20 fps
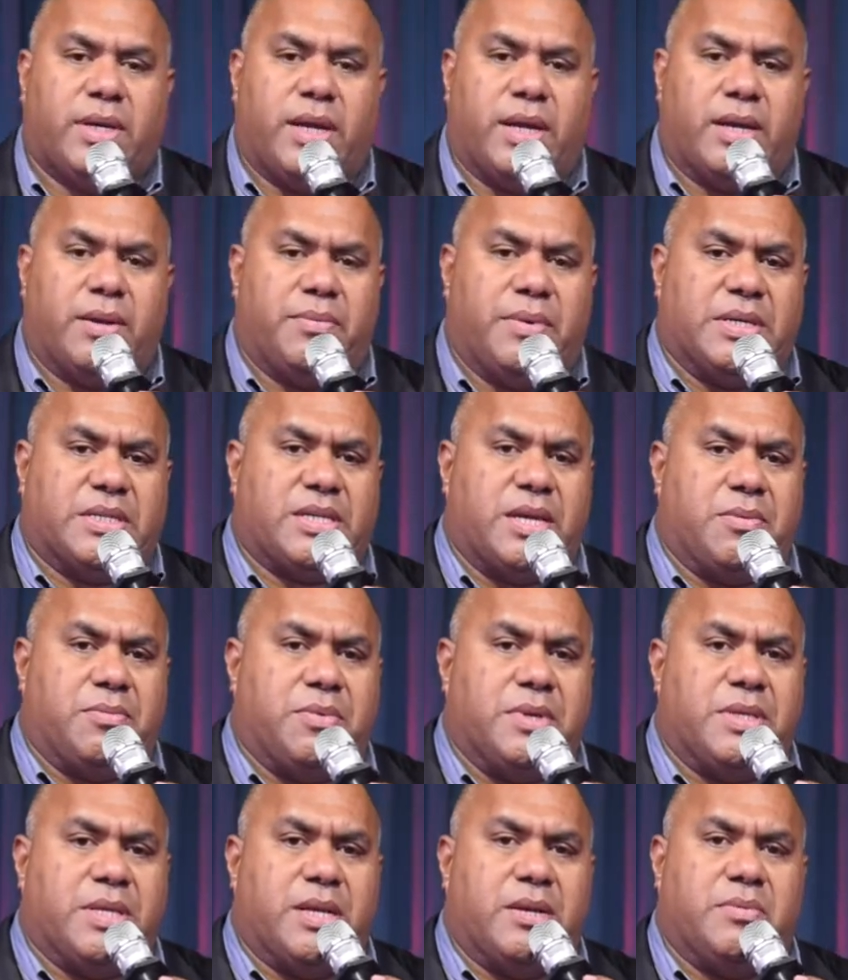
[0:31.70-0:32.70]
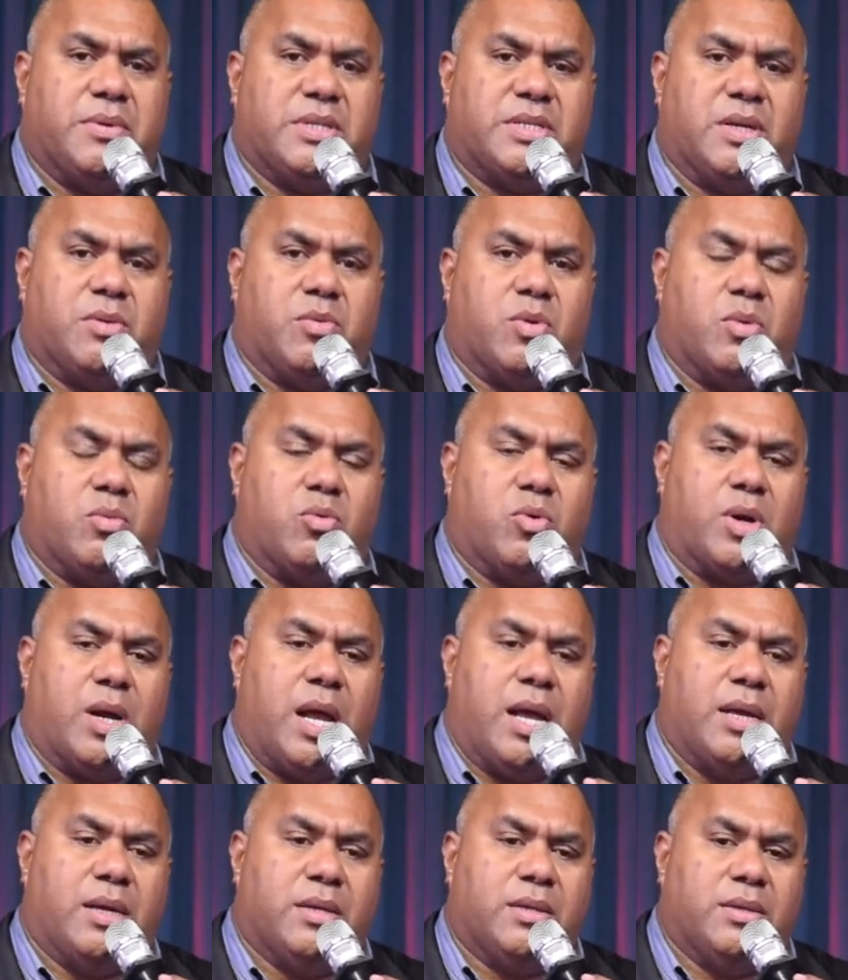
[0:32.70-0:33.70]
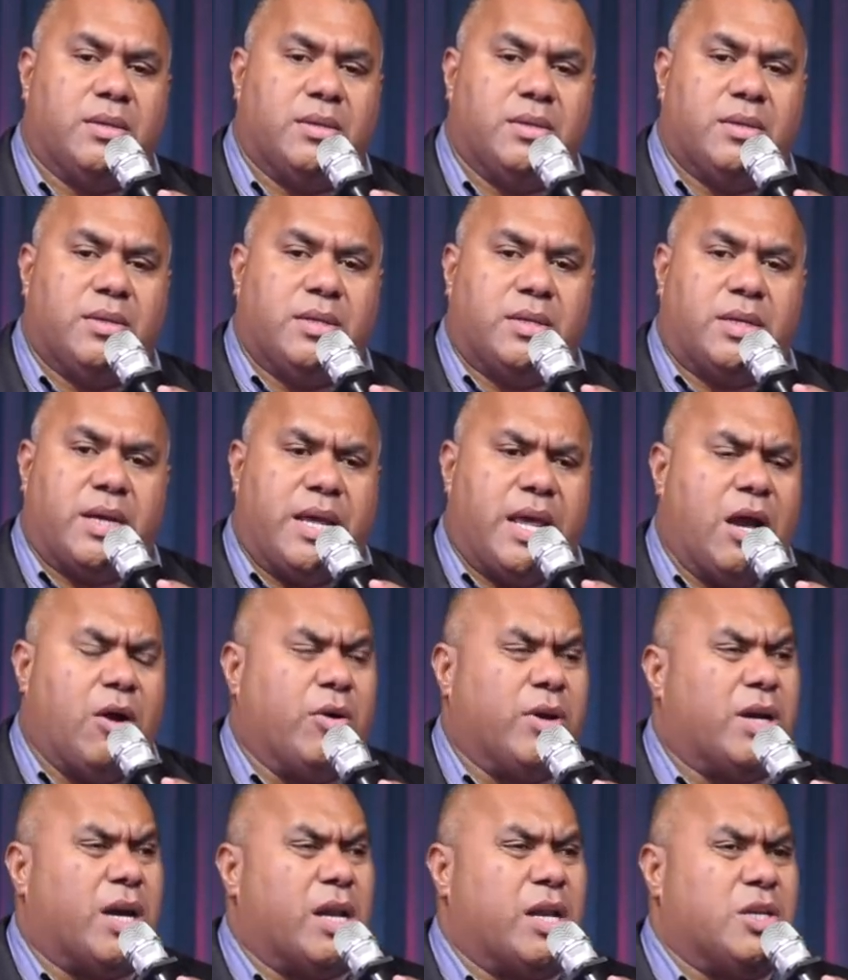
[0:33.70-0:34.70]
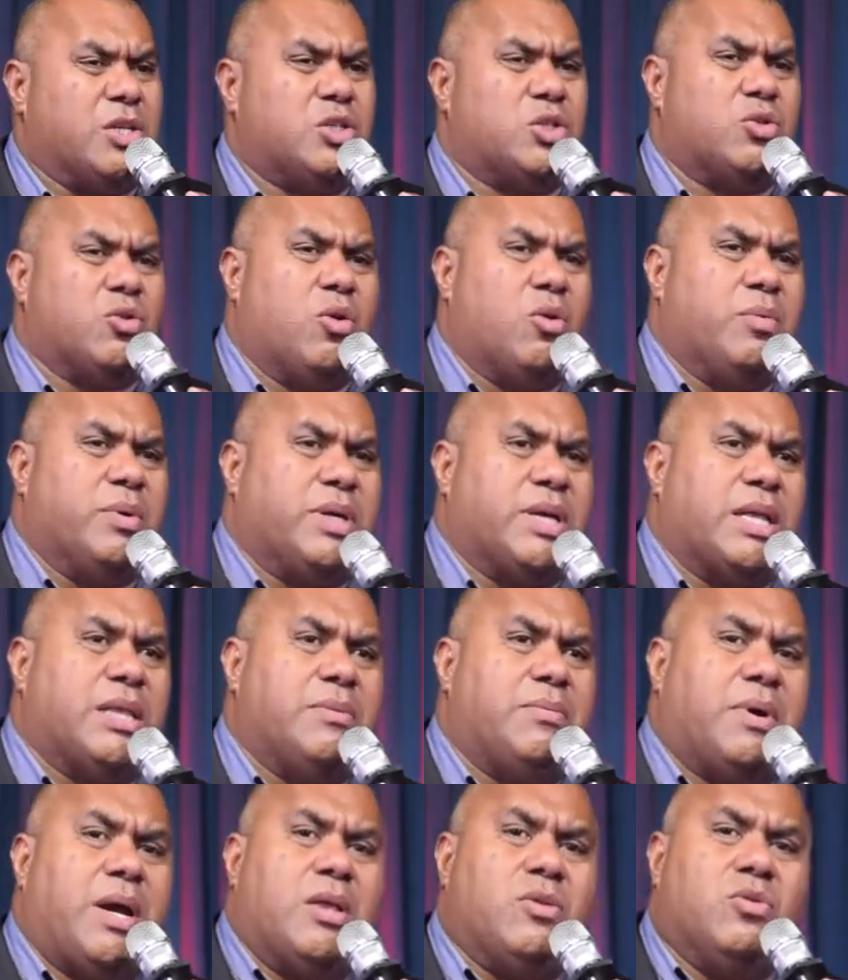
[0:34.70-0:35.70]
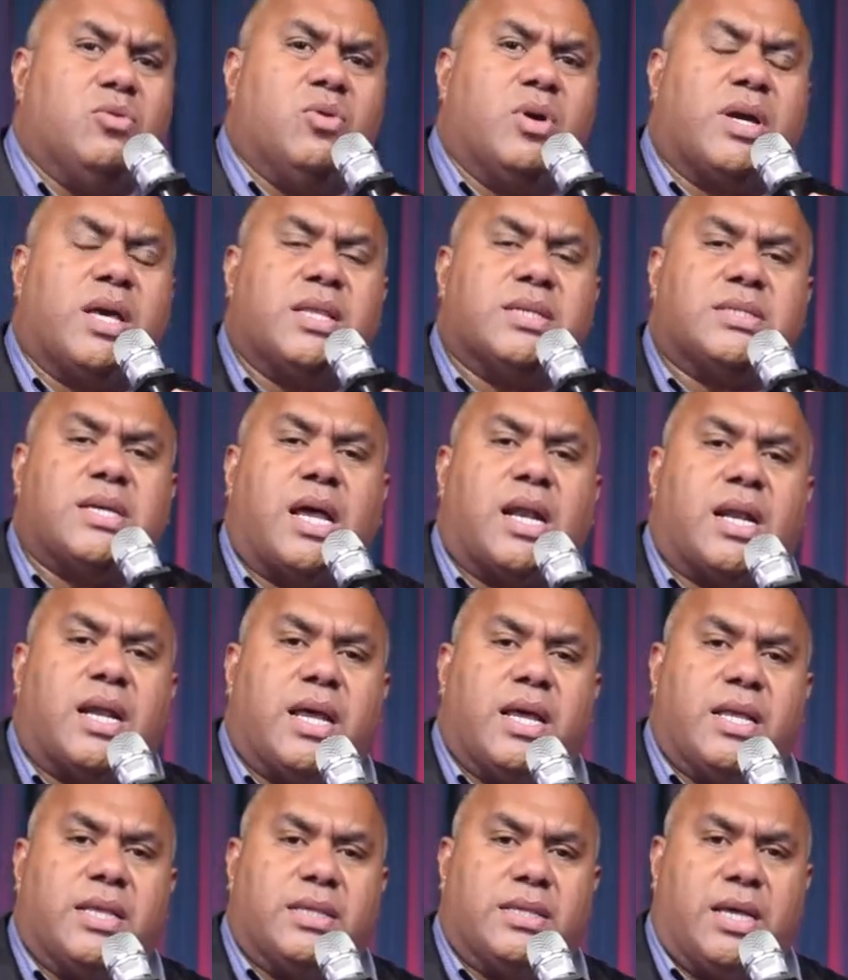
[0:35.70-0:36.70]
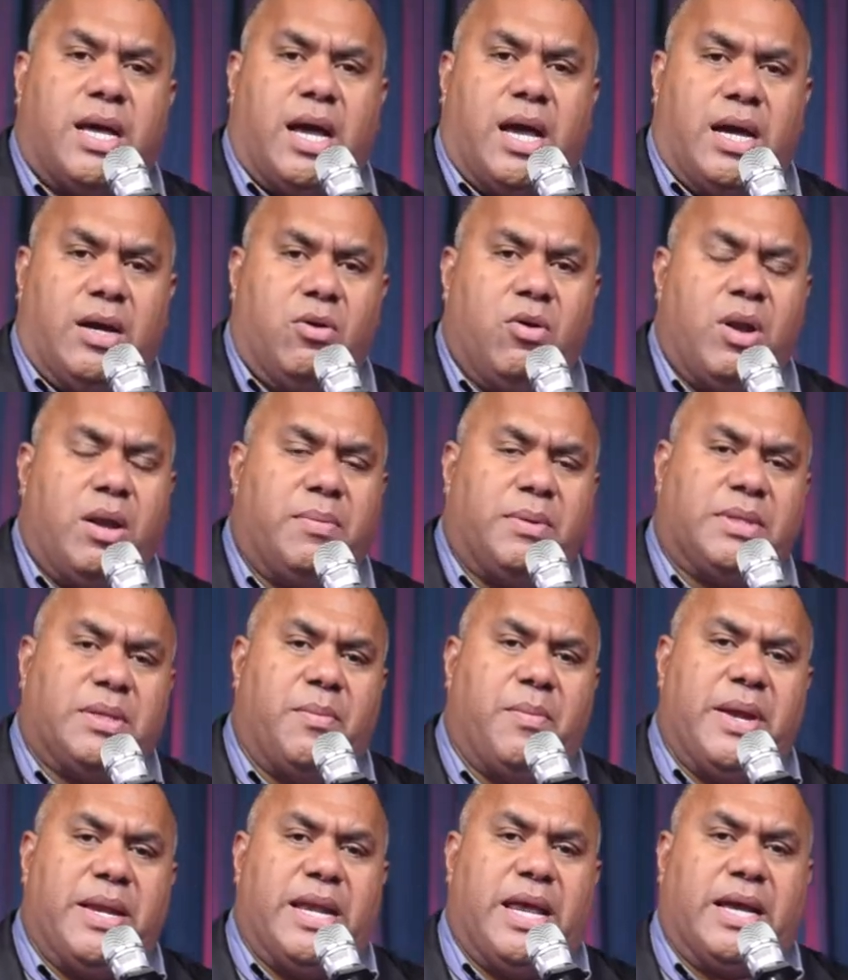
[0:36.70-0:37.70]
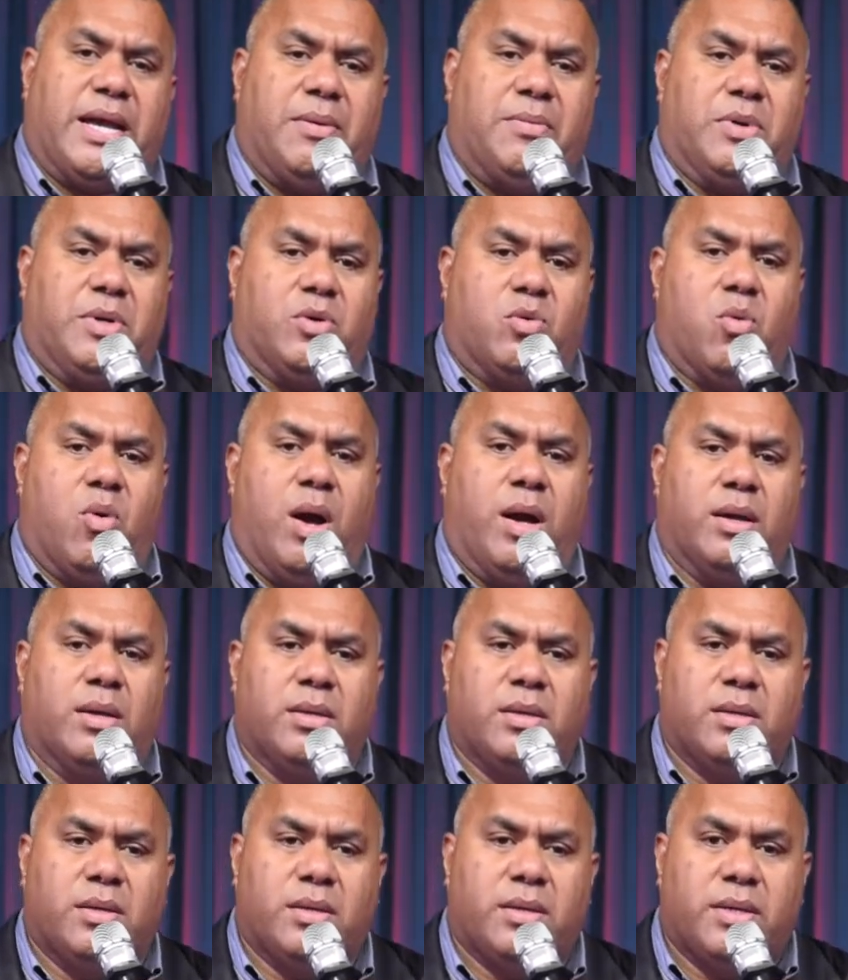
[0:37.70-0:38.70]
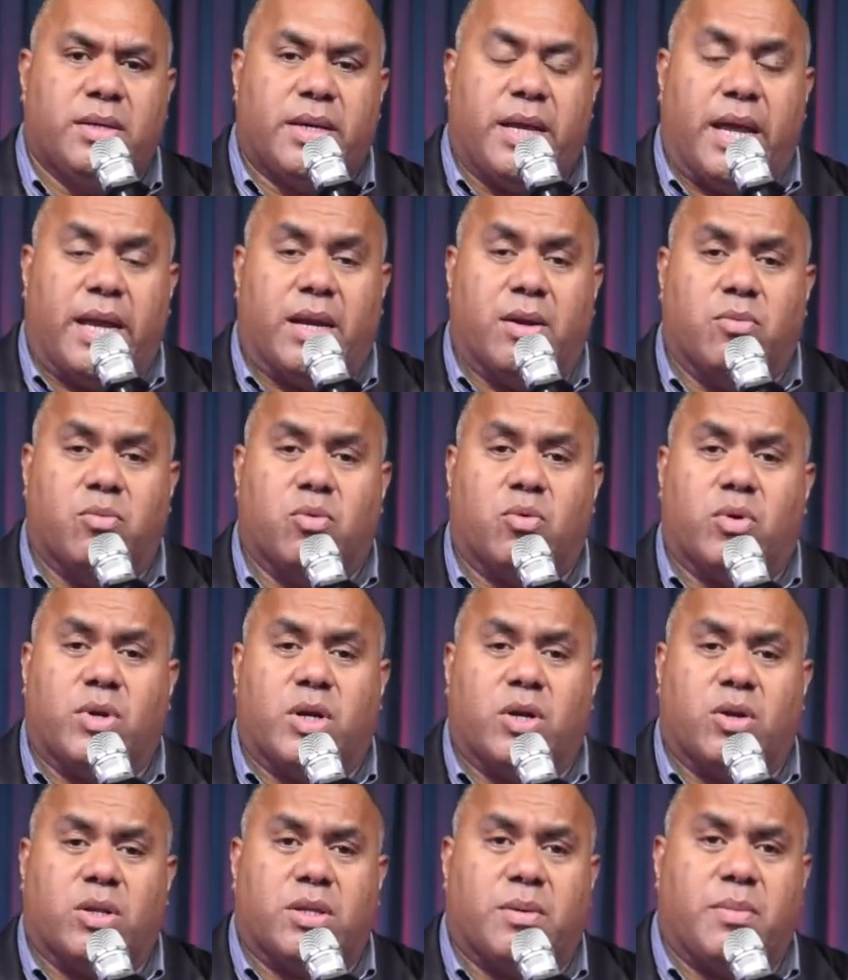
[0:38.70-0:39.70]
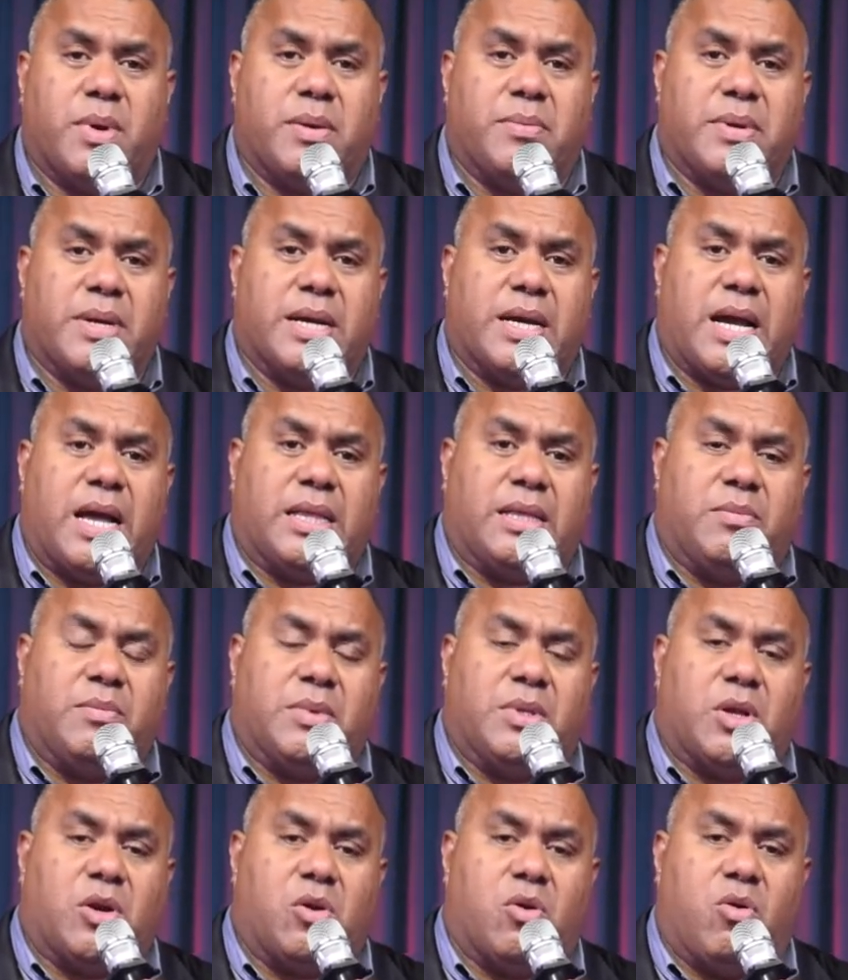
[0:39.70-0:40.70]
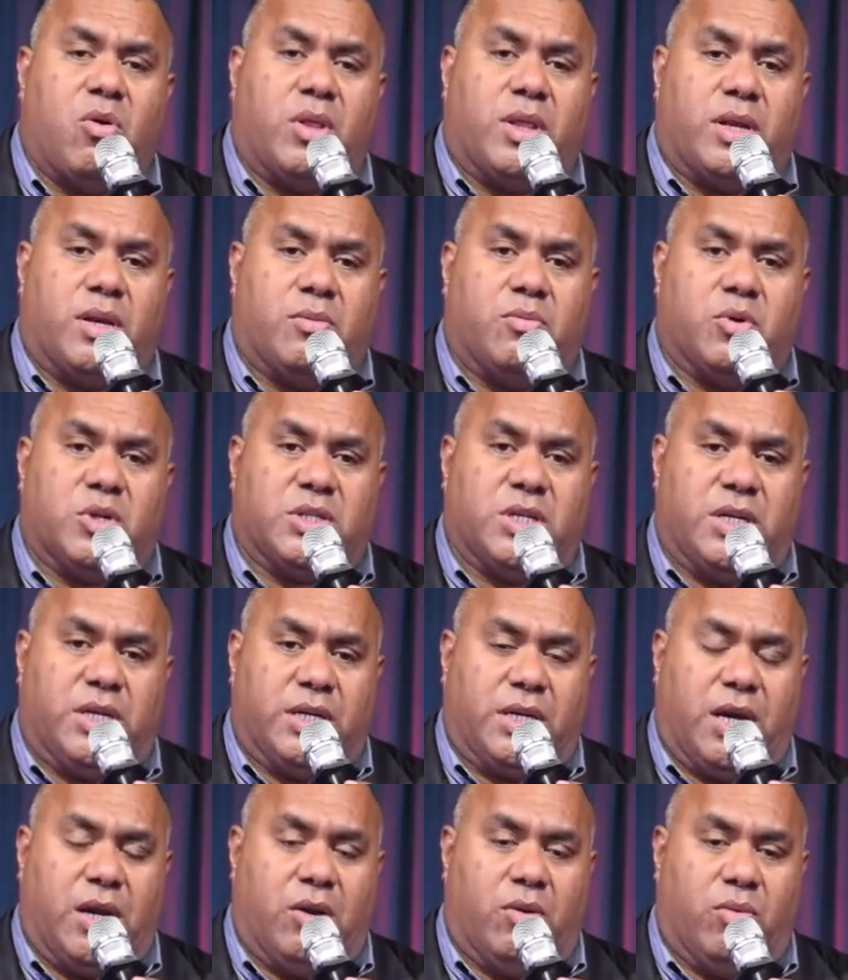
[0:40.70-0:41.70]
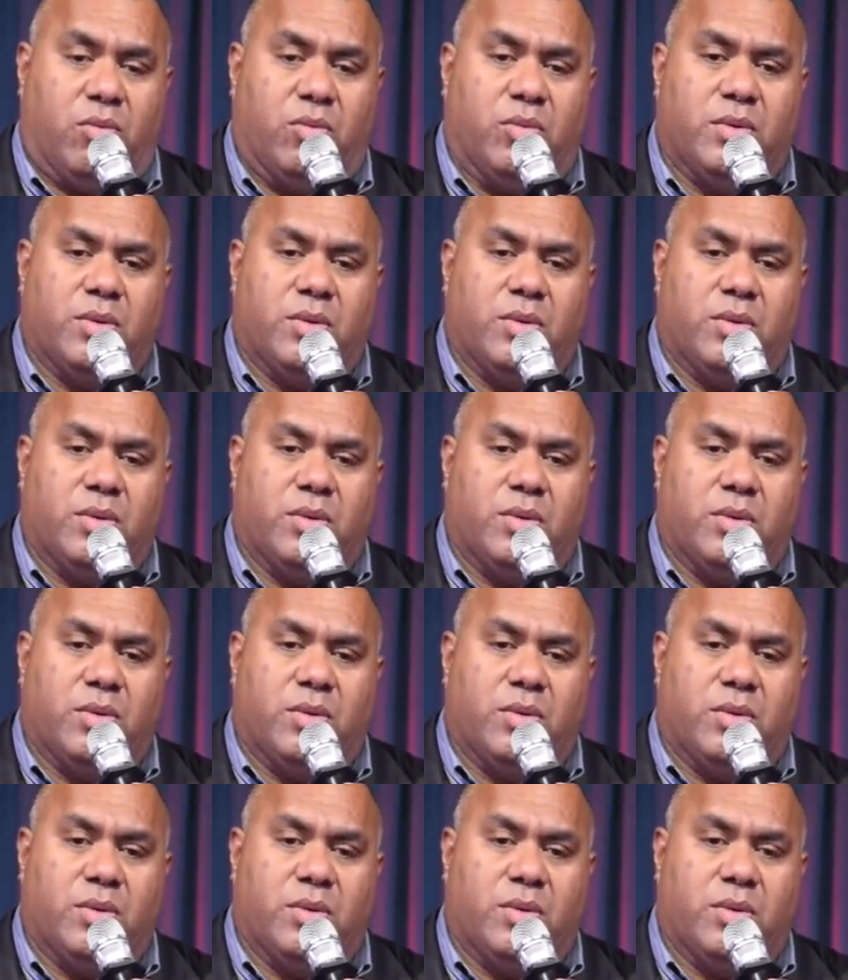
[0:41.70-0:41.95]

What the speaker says: And a bese beat in a bese burbura. I am with Christo. We can't the bagandu look at the Sara and all about the mine a cabin qua and a book in under my bin academy in the wrong other than a boss in the kalu.